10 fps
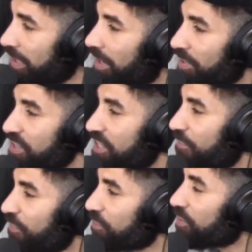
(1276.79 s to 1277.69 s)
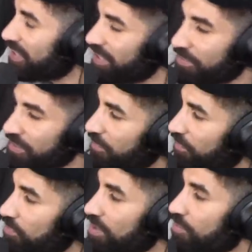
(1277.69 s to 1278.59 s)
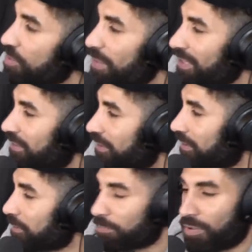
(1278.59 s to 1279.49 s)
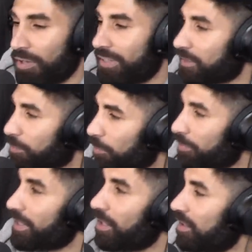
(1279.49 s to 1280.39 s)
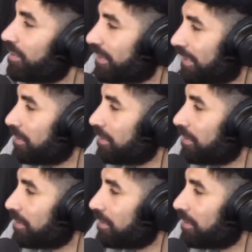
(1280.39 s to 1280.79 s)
I think he feels disrespected. His pride is probably hurt now.